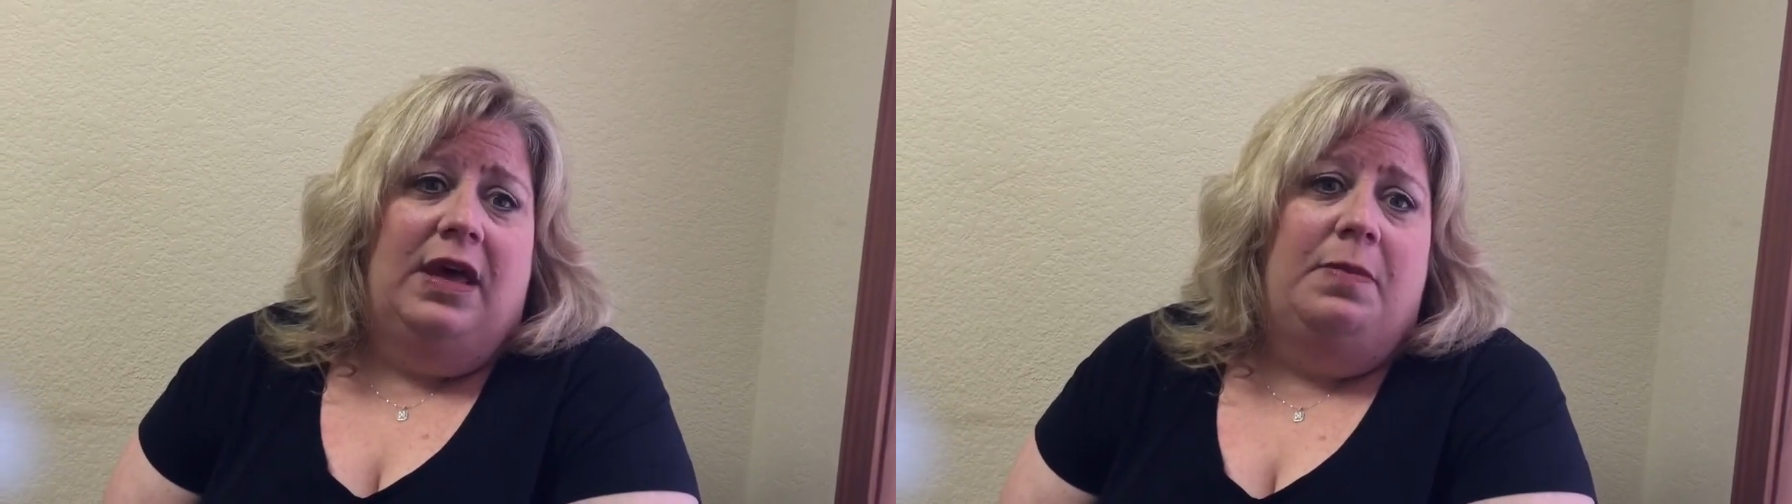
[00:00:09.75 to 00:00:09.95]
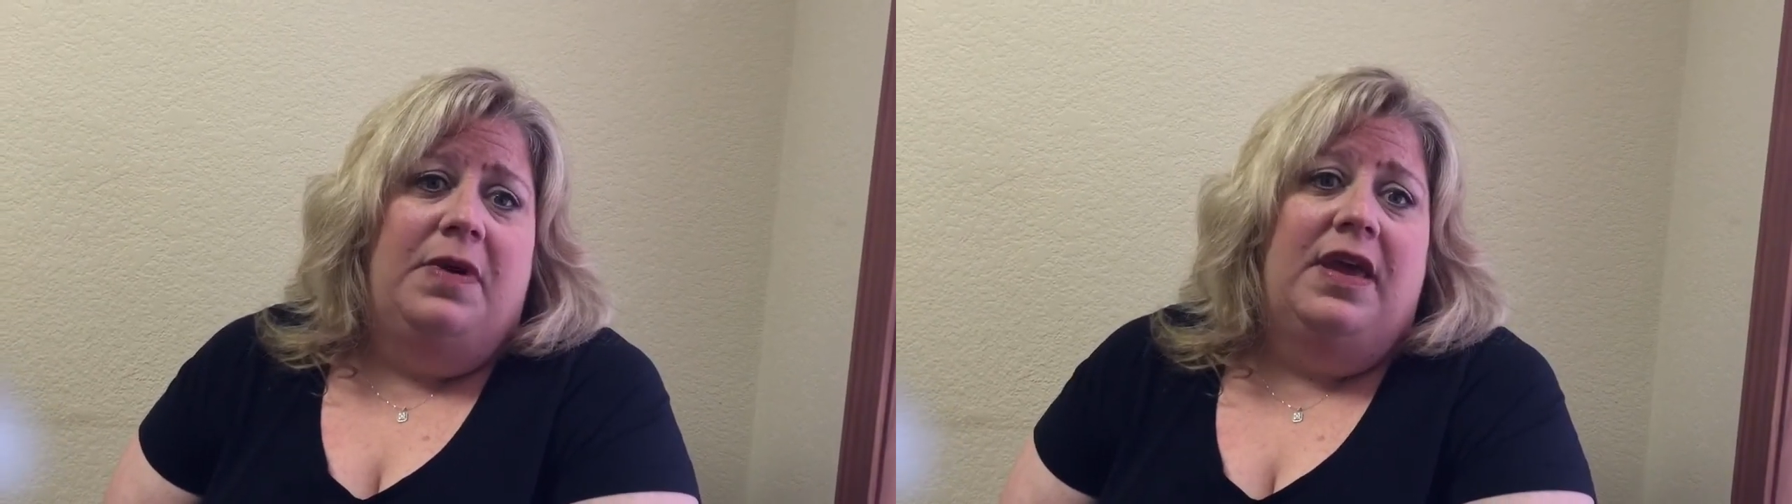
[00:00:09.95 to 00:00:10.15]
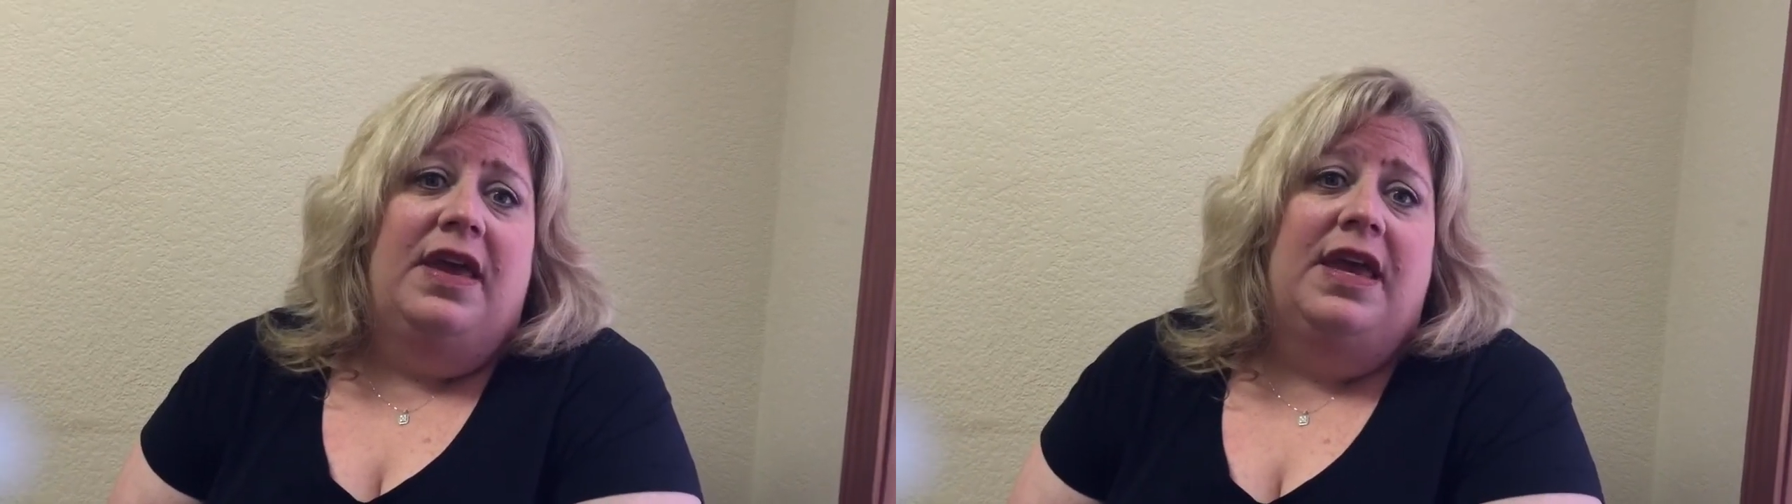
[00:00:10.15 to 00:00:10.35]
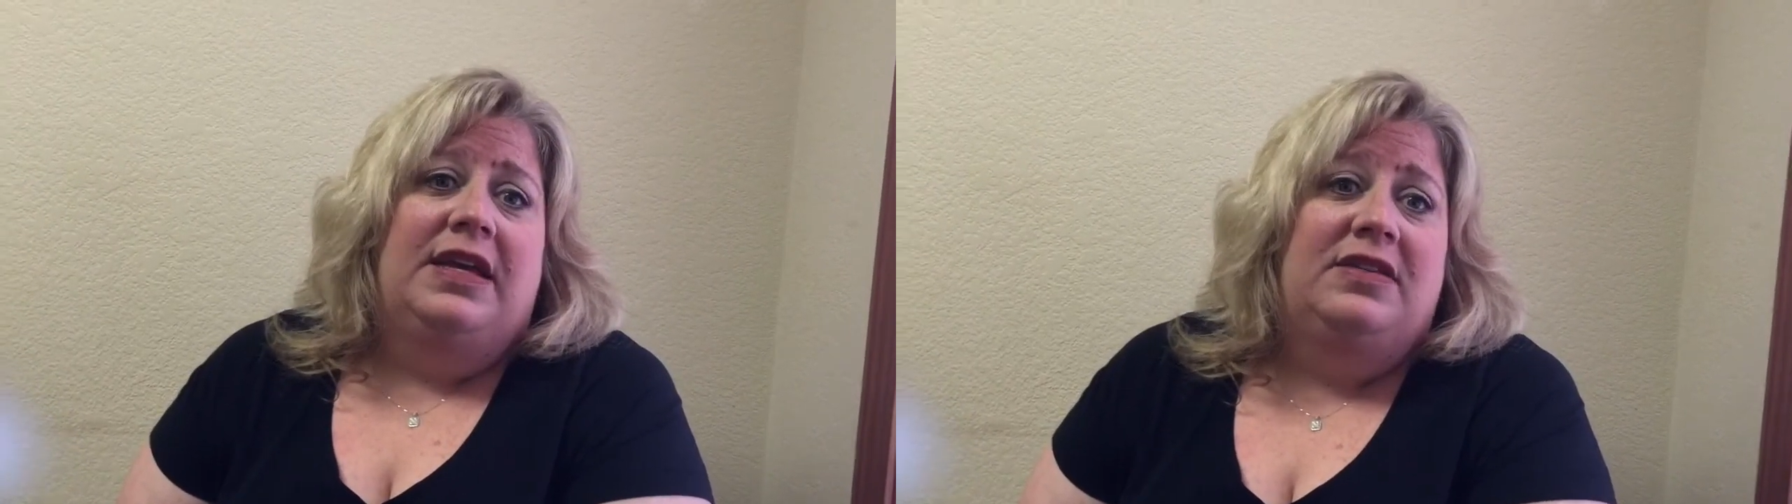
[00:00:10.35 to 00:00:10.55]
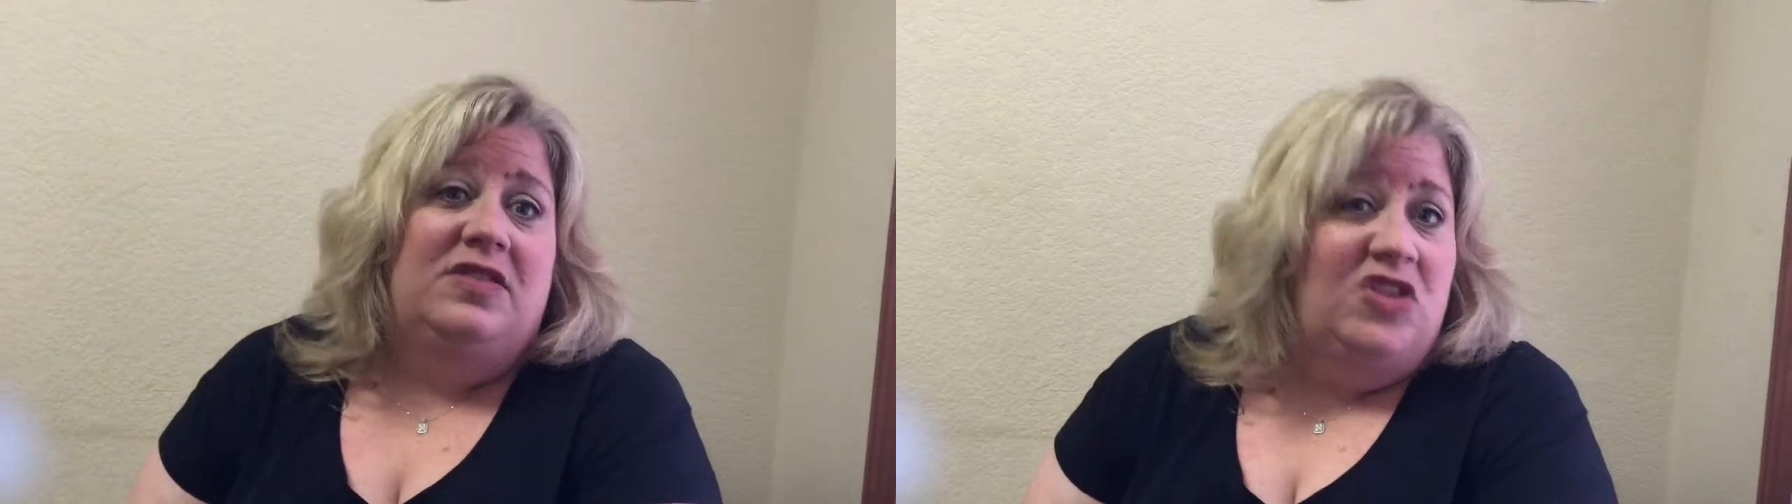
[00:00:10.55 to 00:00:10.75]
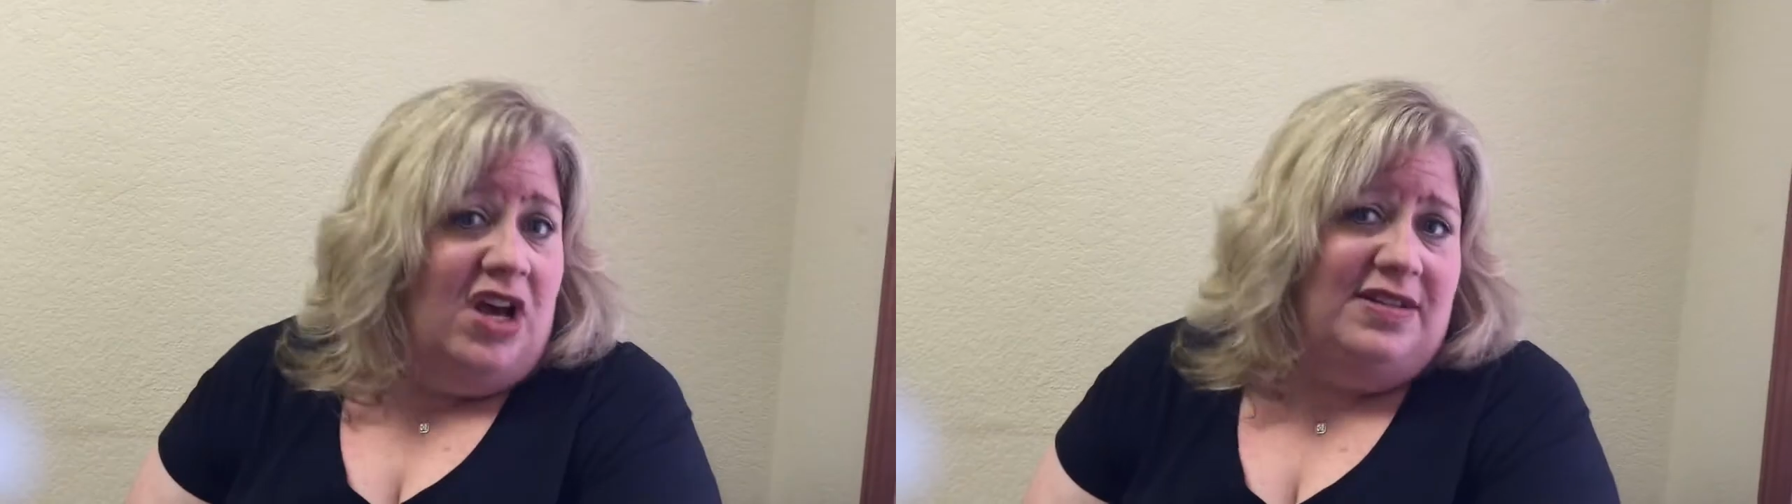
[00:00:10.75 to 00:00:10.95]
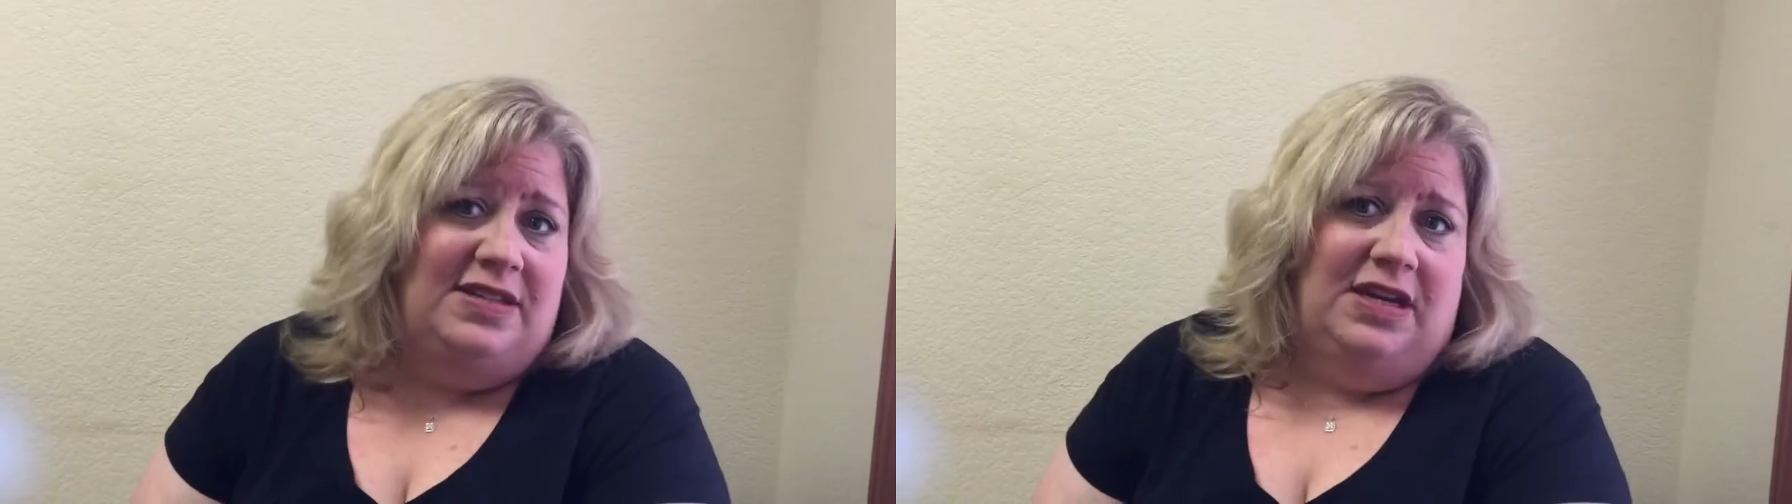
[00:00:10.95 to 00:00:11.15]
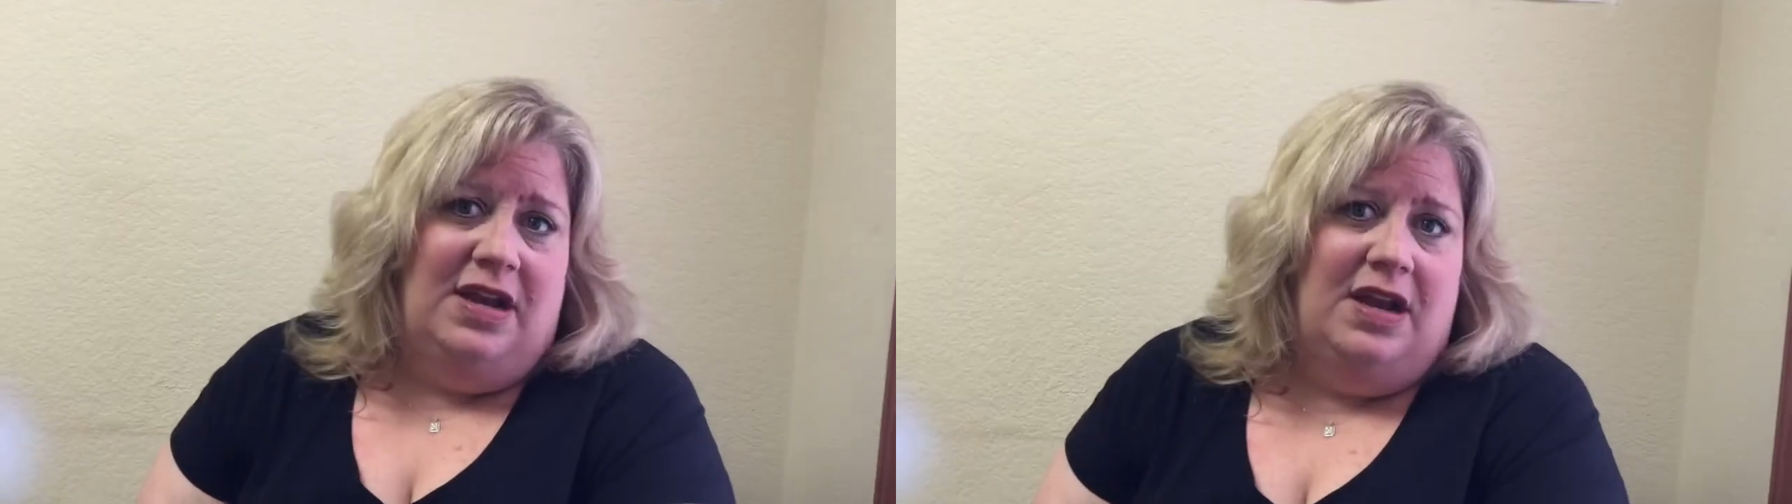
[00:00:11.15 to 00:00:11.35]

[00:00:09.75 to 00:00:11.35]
up exhausted.